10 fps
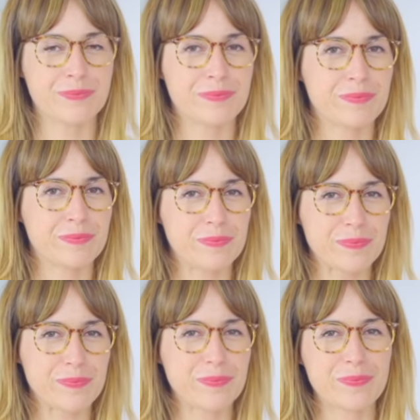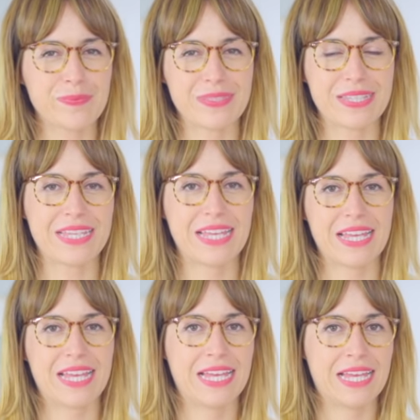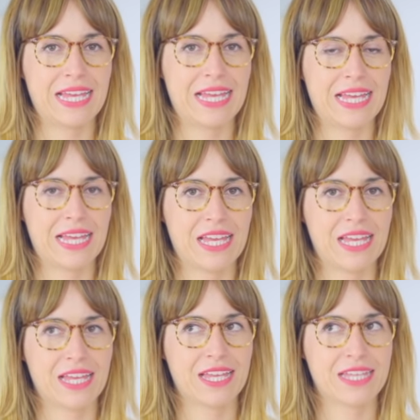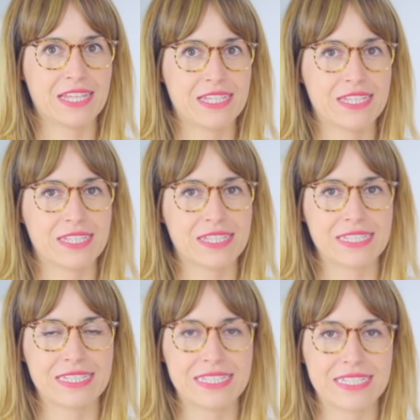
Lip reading: (silent)